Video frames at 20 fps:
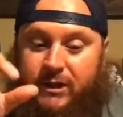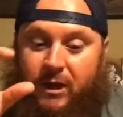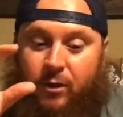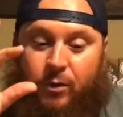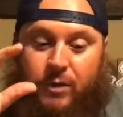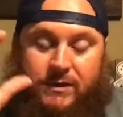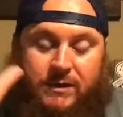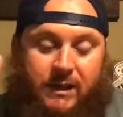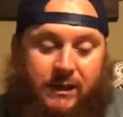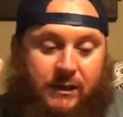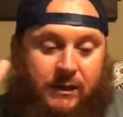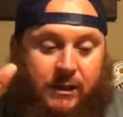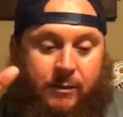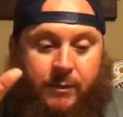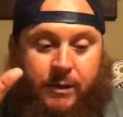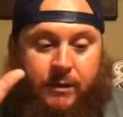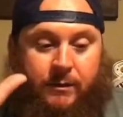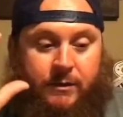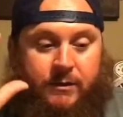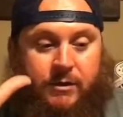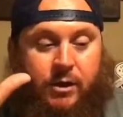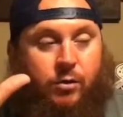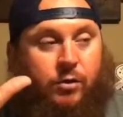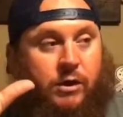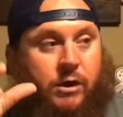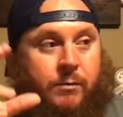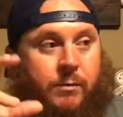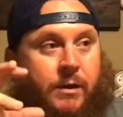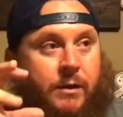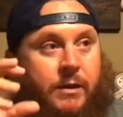I don't want to say lemon. There's no
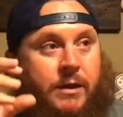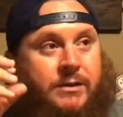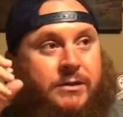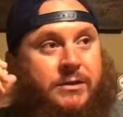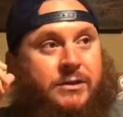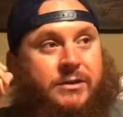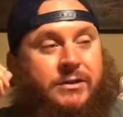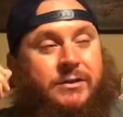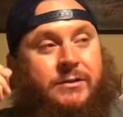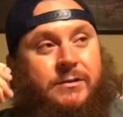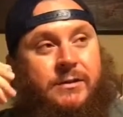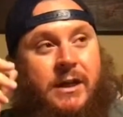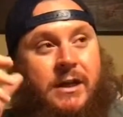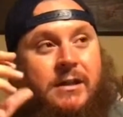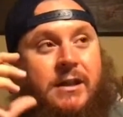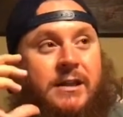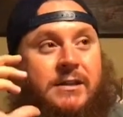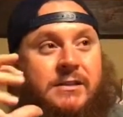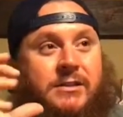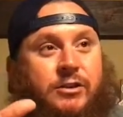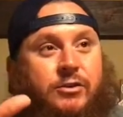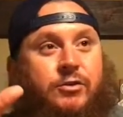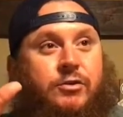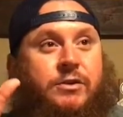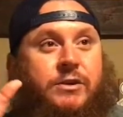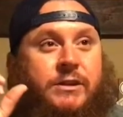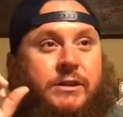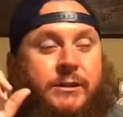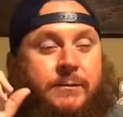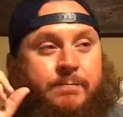lemon. It's just got that
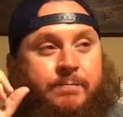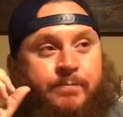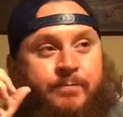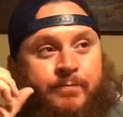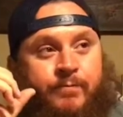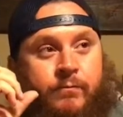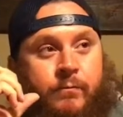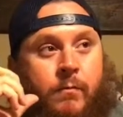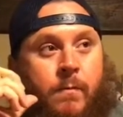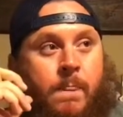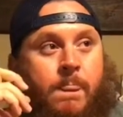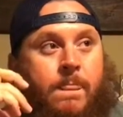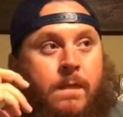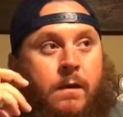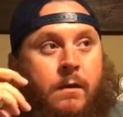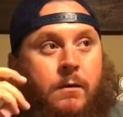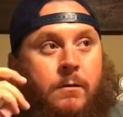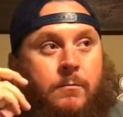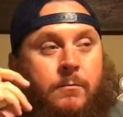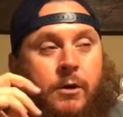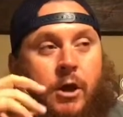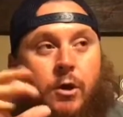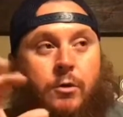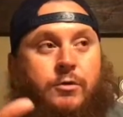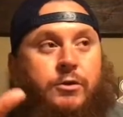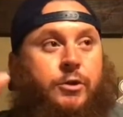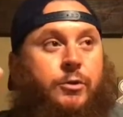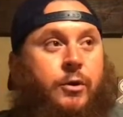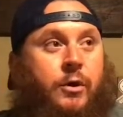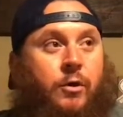citrusy note
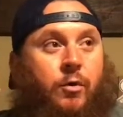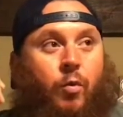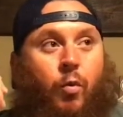to it.